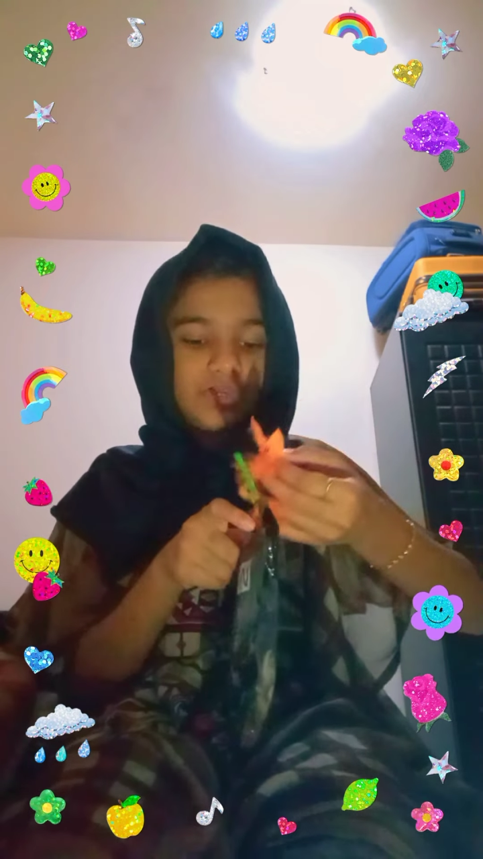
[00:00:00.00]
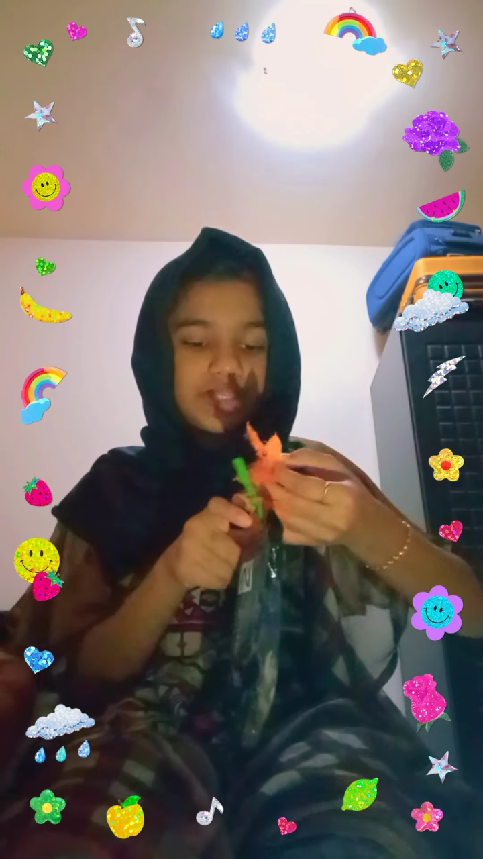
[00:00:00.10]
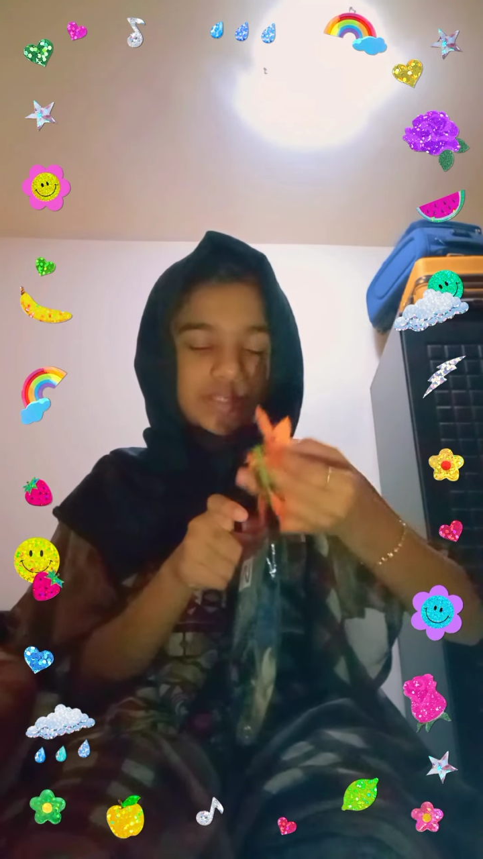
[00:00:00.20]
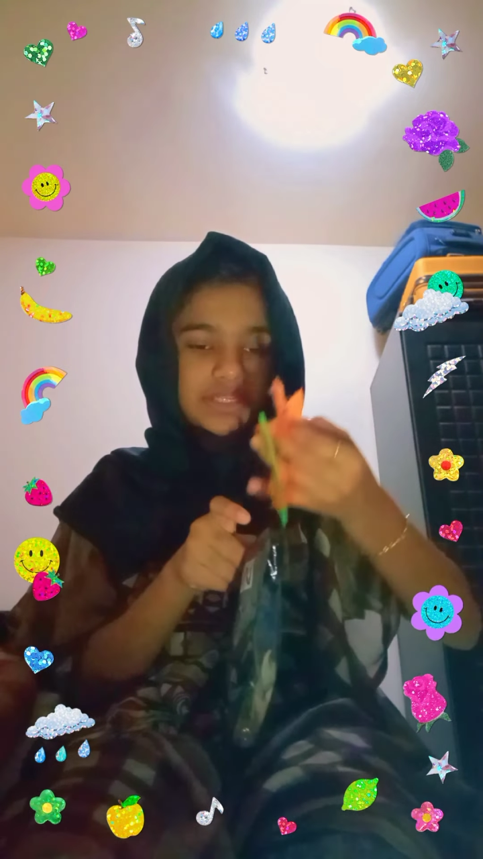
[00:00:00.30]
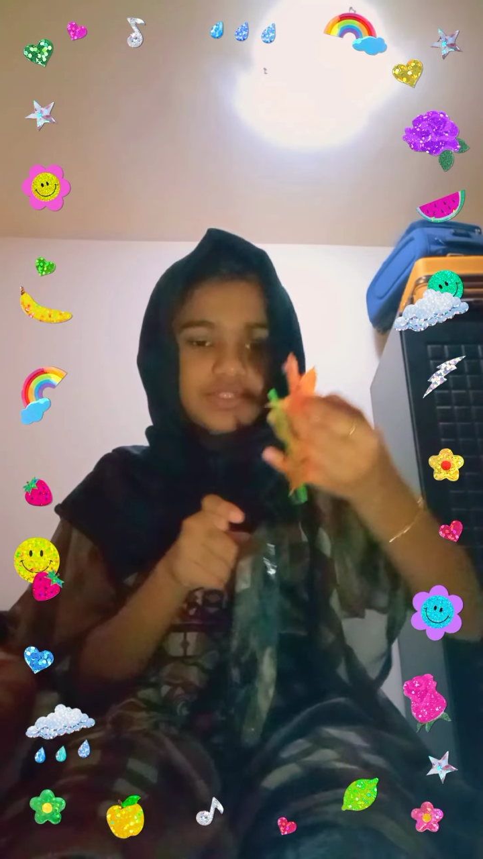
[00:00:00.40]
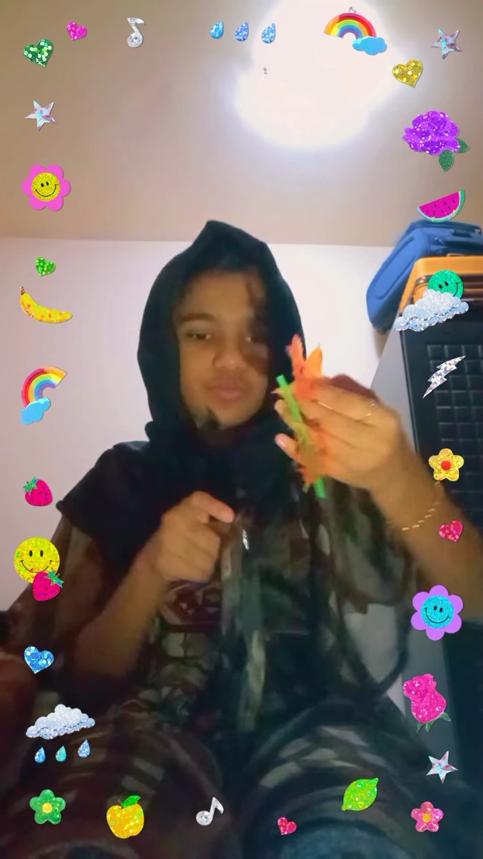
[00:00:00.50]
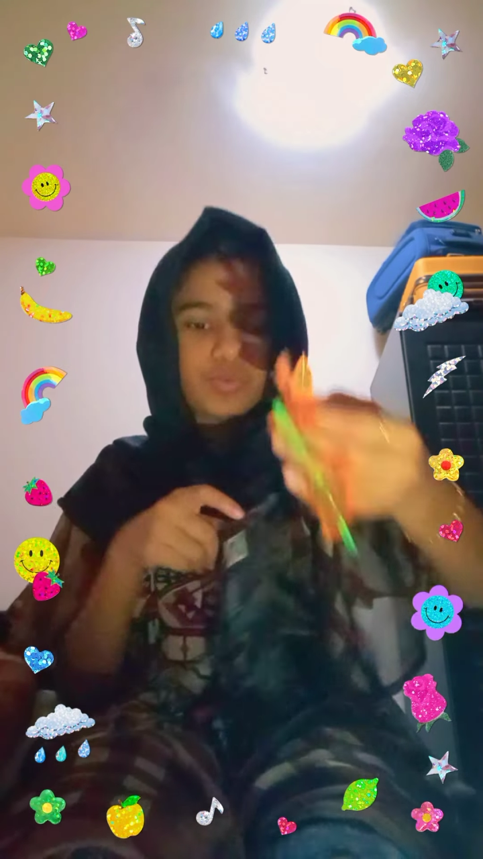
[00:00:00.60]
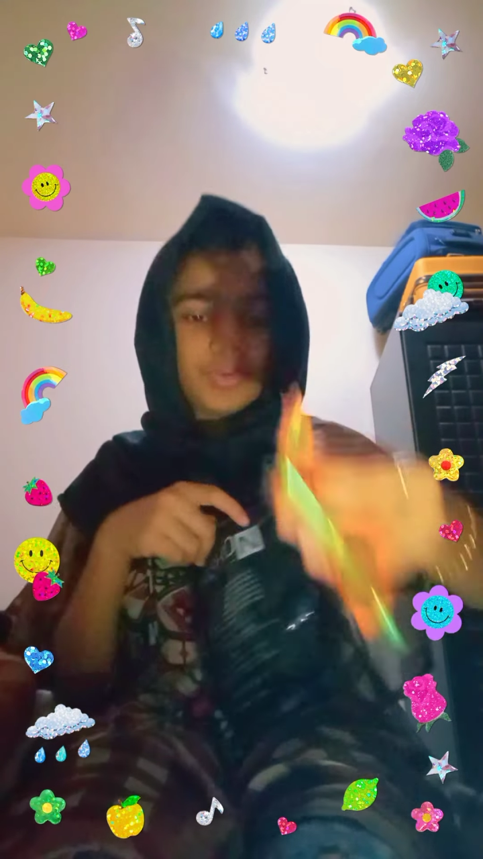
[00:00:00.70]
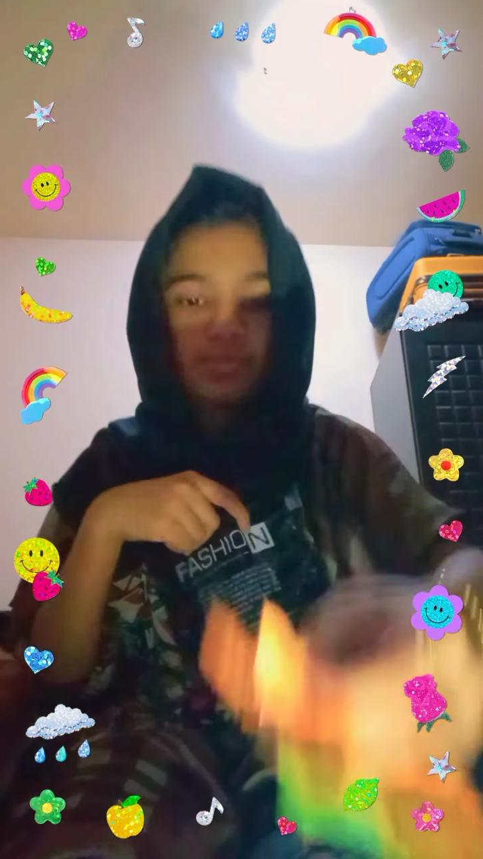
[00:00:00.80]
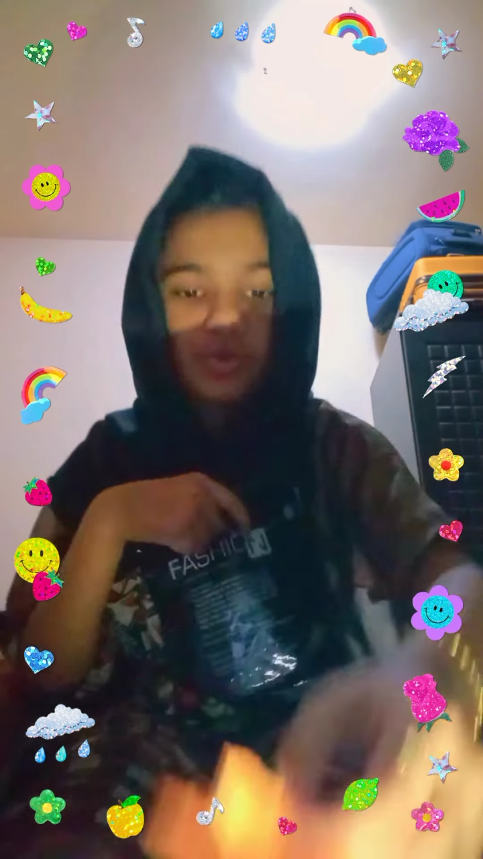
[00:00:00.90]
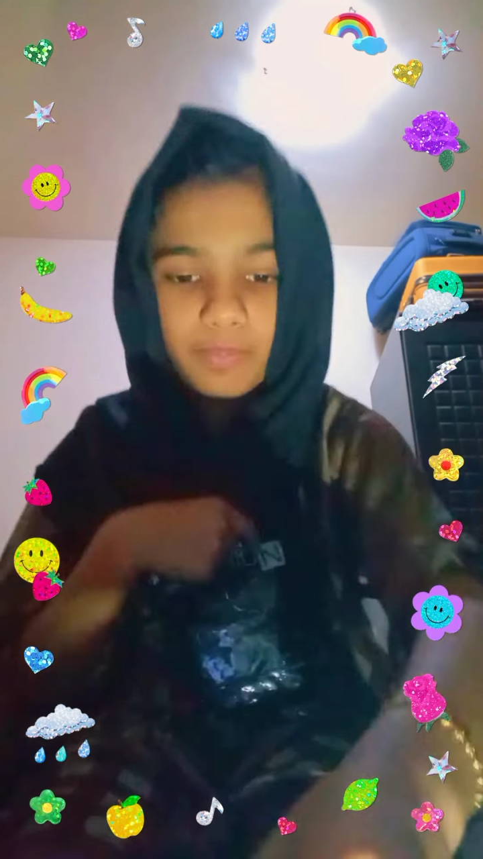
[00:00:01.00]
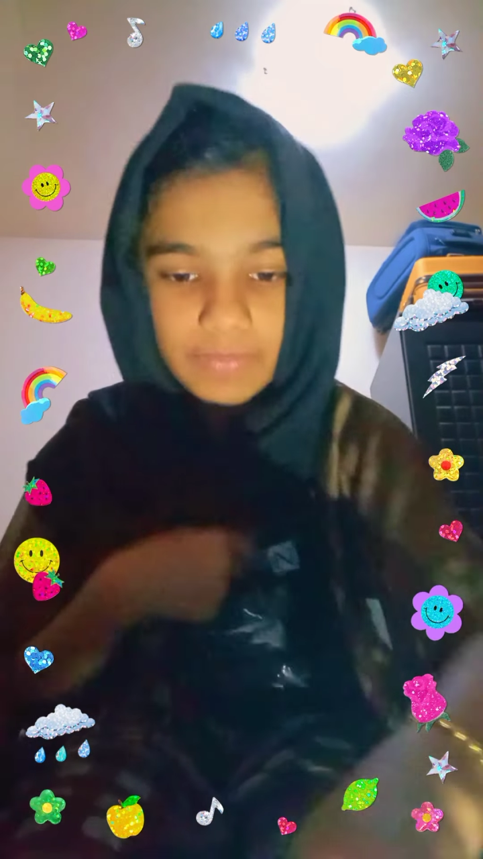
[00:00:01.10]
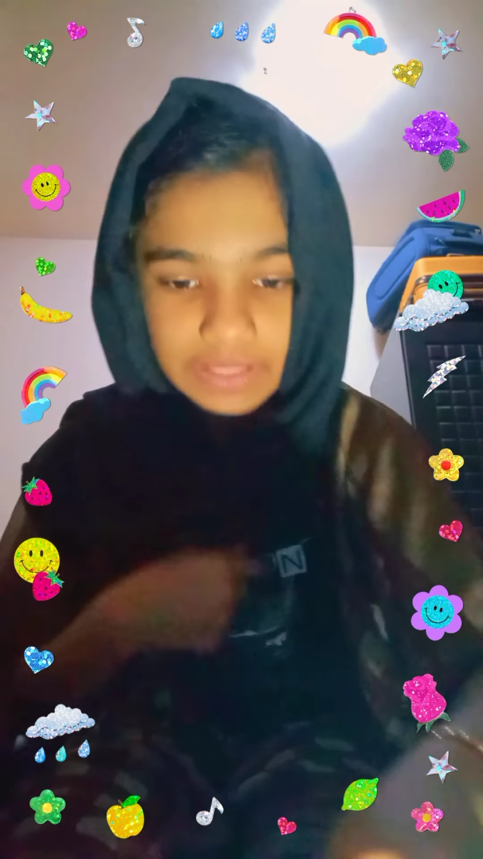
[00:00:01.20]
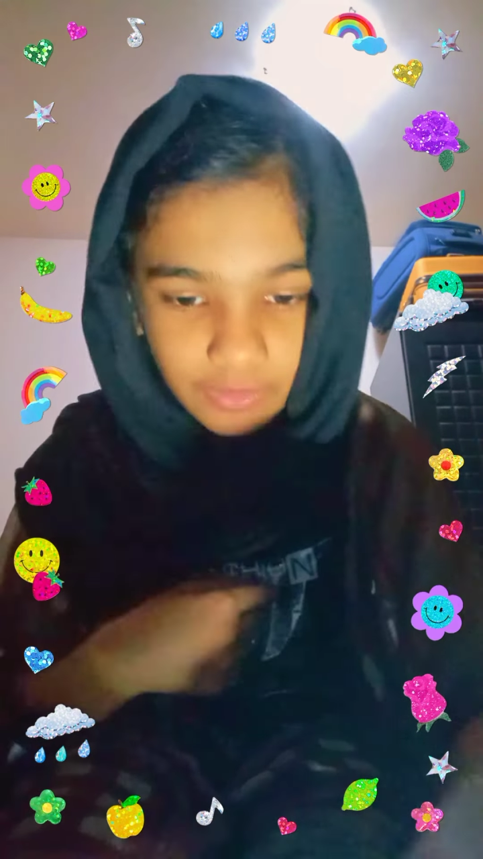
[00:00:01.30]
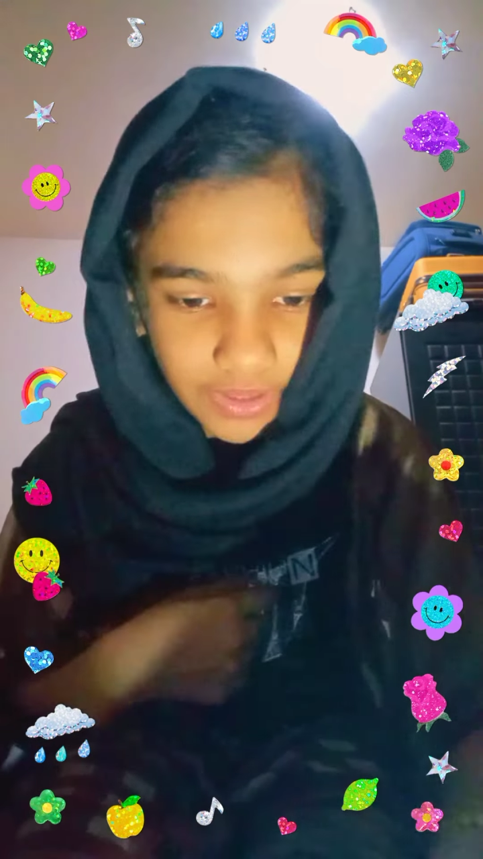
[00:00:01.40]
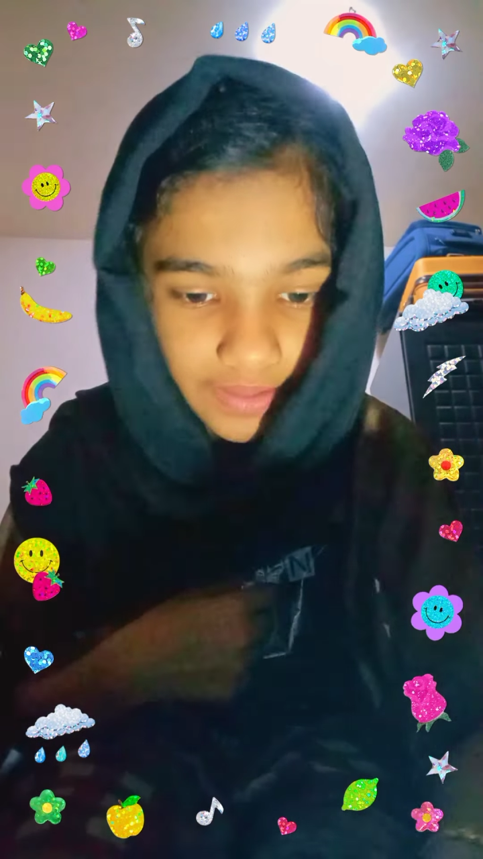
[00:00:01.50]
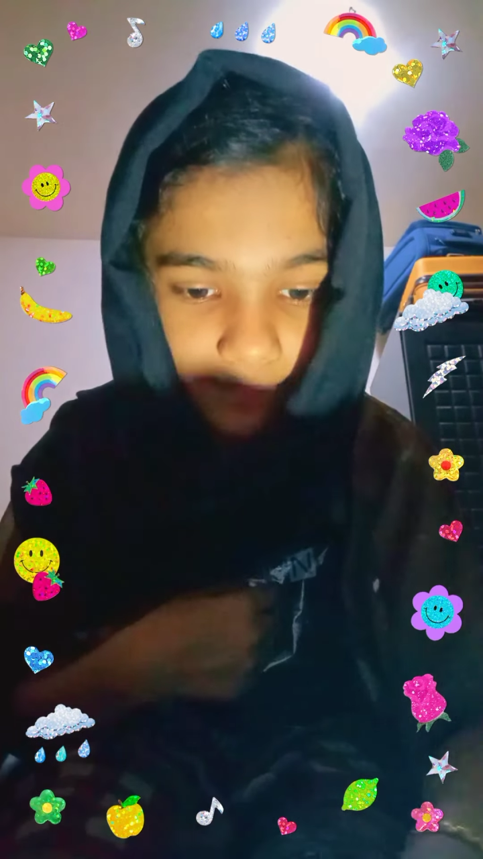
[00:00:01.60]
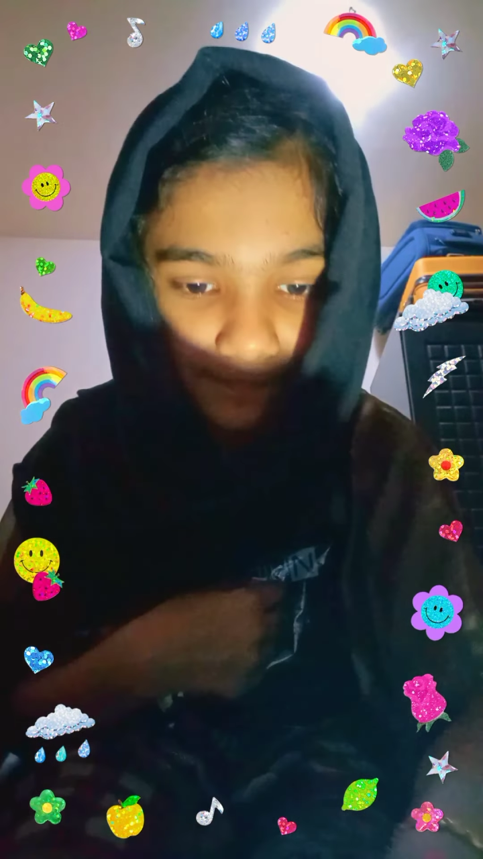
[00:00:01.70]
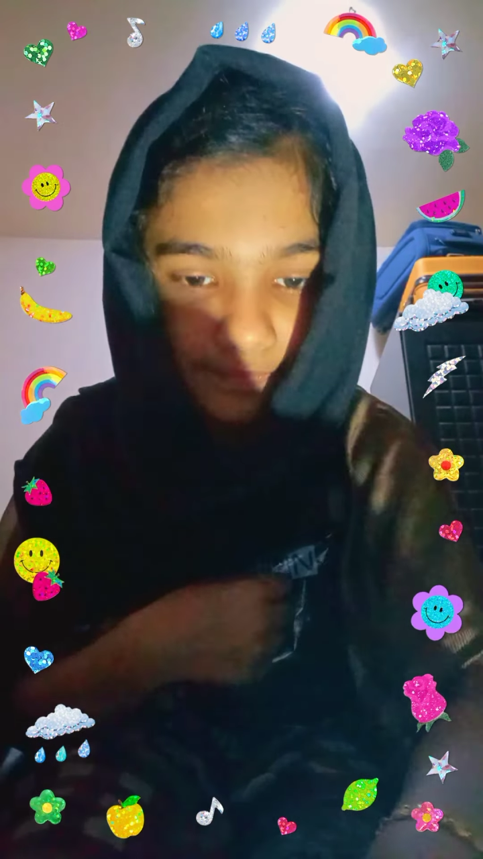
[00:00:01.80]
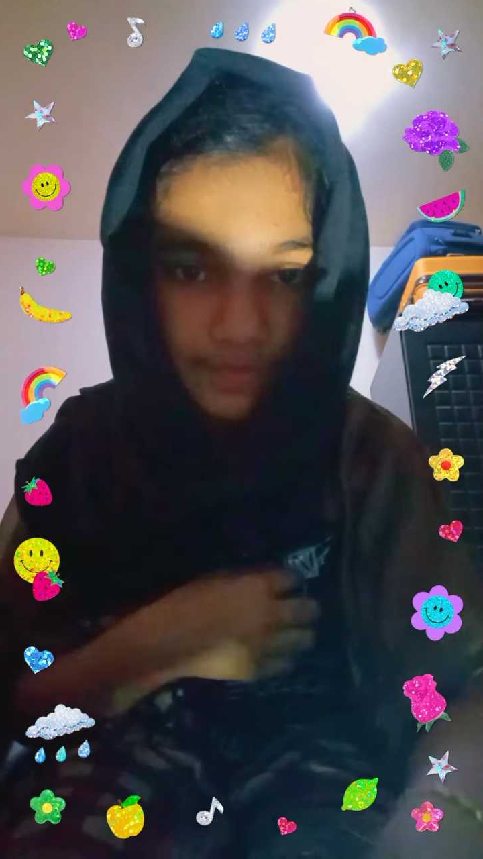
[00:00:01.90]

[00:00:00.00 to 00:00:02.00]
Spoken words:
Wait, I'll show you properly, okay.